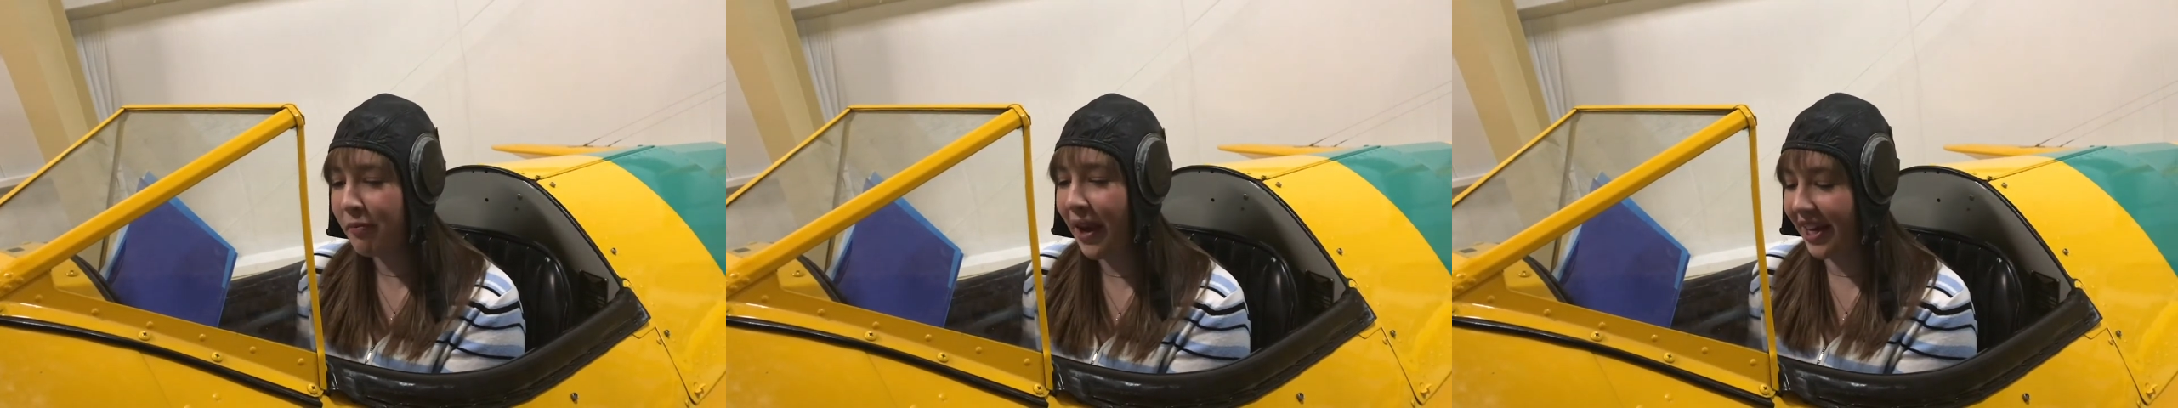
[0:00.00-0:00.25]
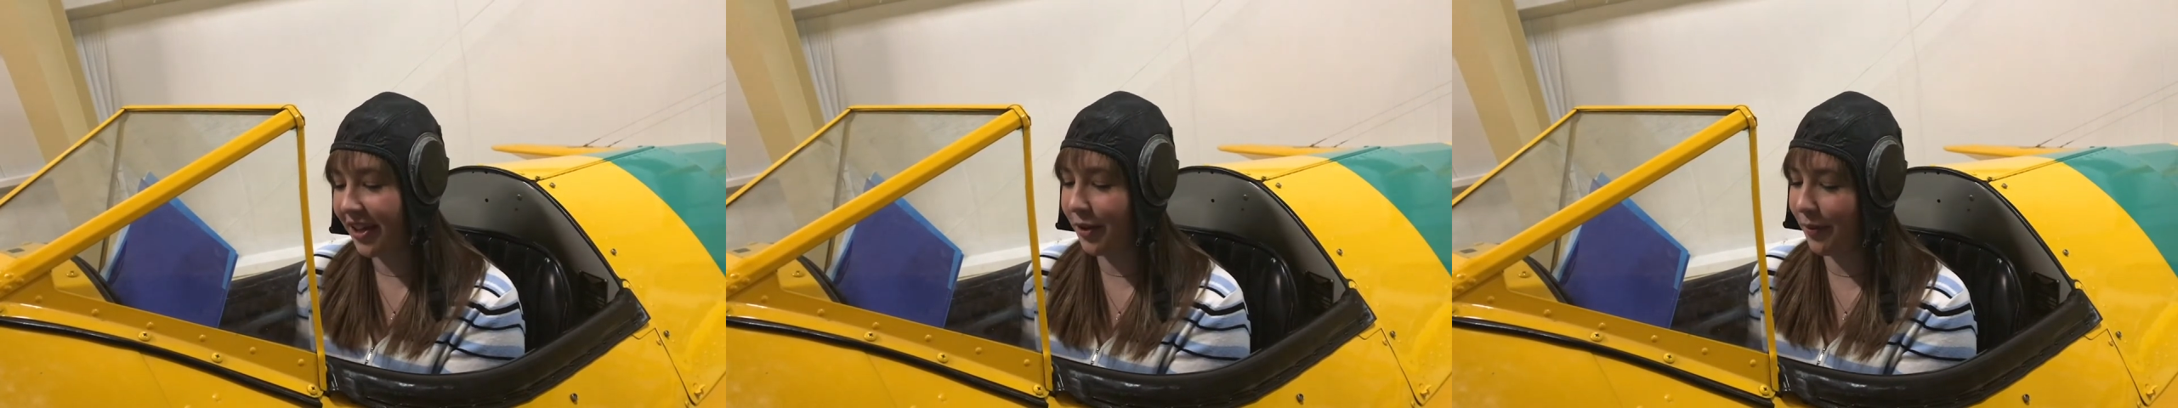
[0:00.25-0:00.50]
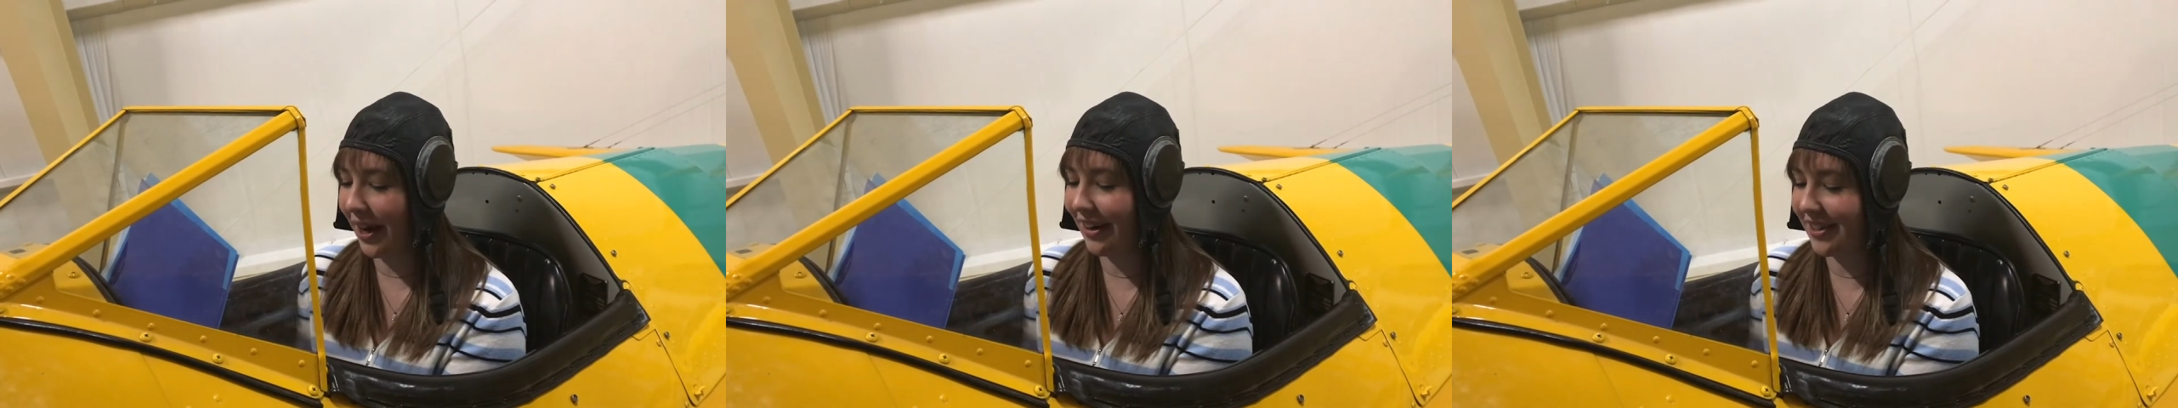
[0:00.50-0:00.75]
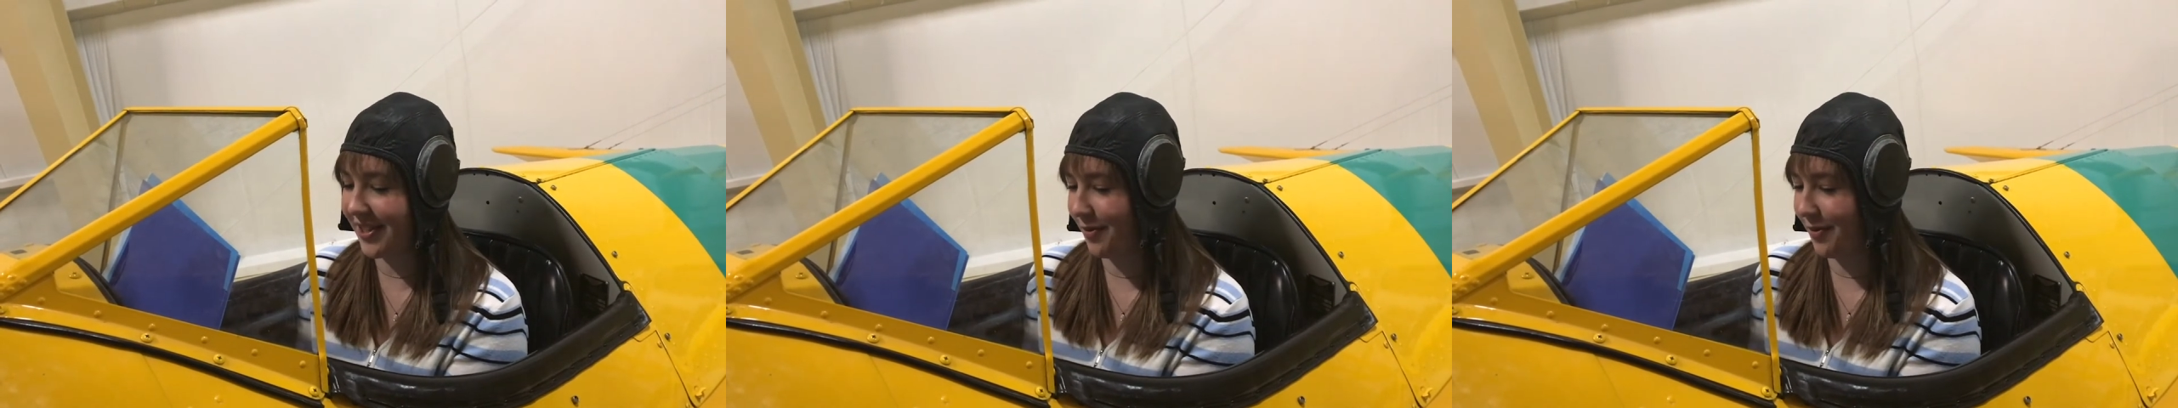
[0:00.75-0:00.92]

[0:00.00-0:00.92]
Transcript: made her wear a